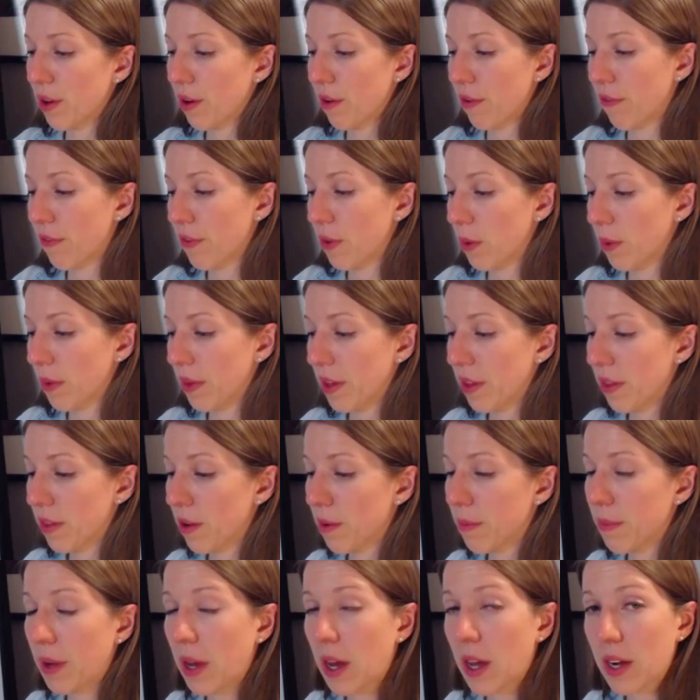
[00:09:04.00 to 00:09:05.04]
they're fueling
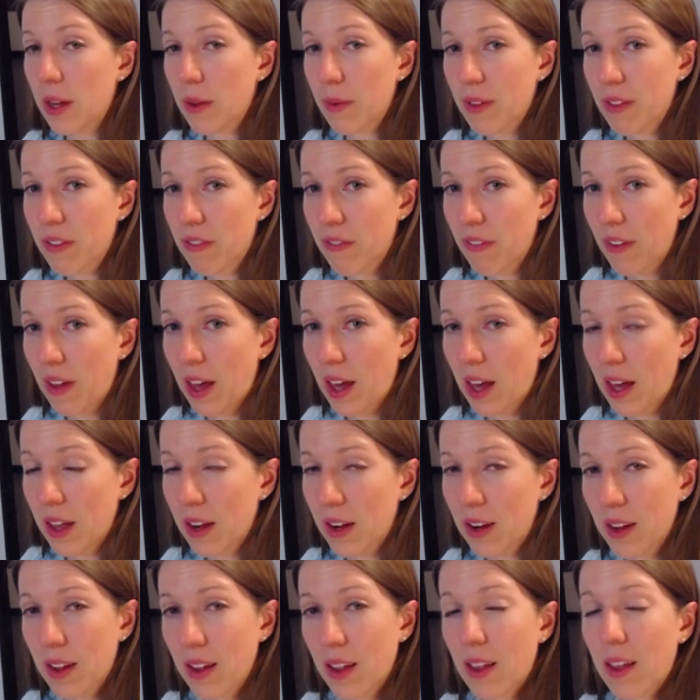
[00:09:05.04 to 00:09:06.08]
their body with
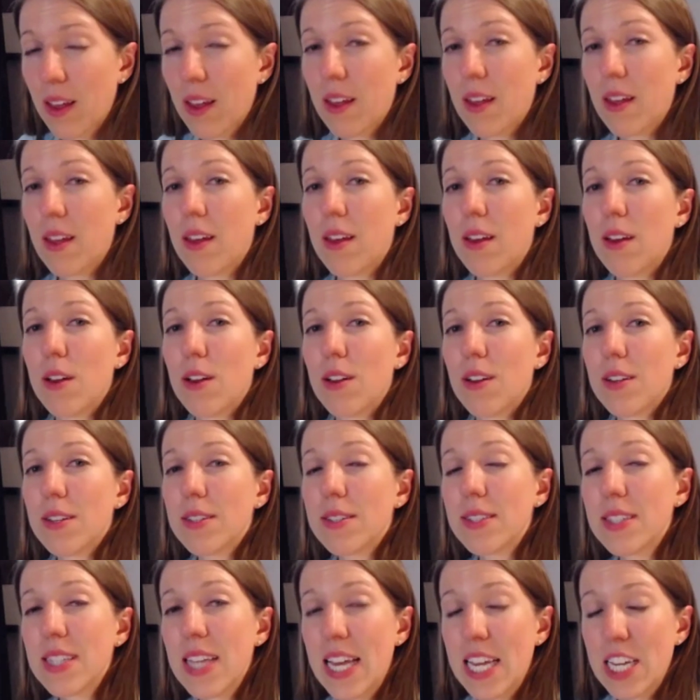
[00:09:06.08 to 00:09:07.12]
fat,
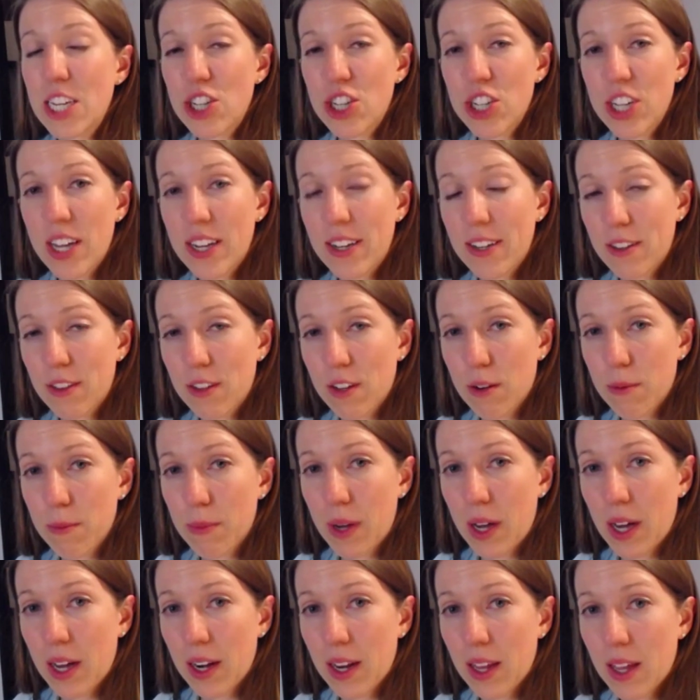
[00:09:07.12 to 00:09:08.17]
satiating their
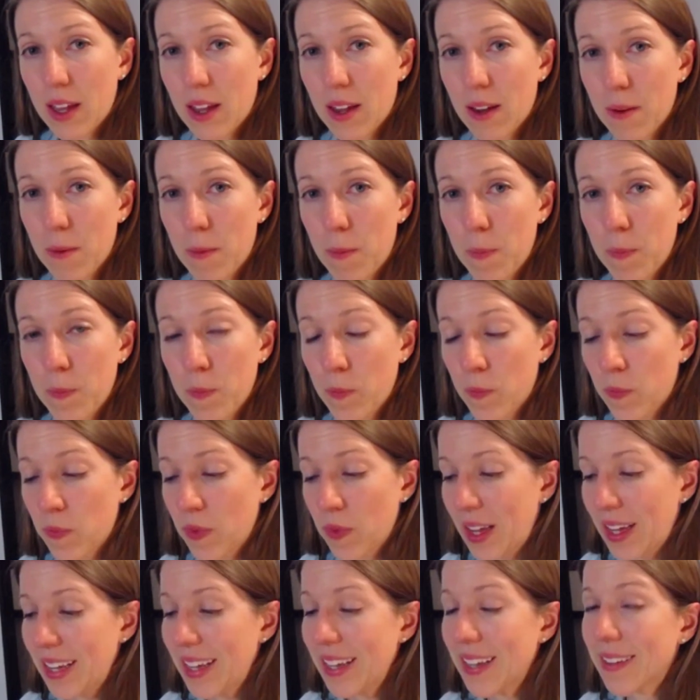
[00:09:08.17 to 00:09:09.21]
body,
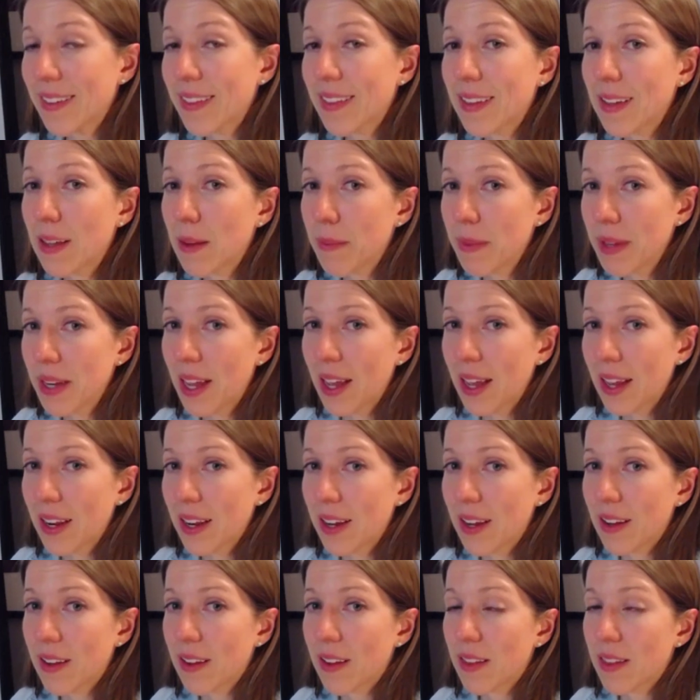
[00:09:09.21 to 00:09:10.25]

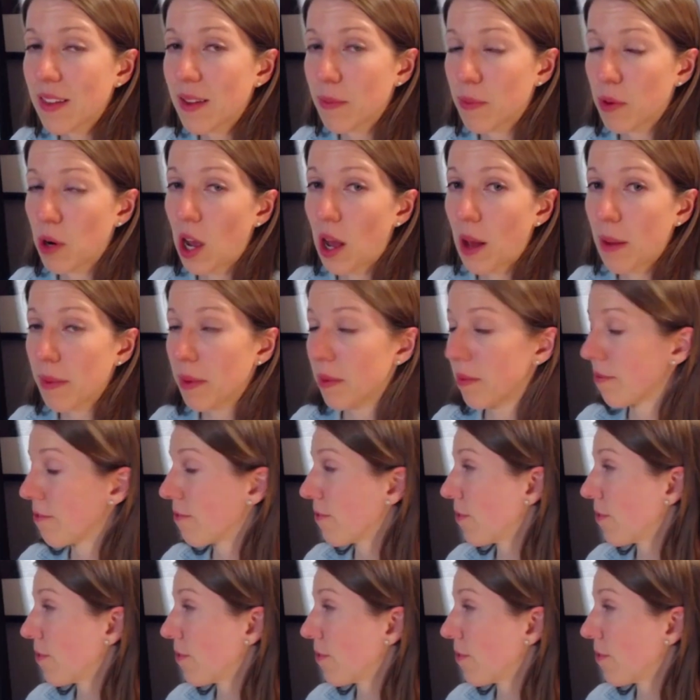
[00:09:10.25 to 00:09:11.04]
eliminating the problem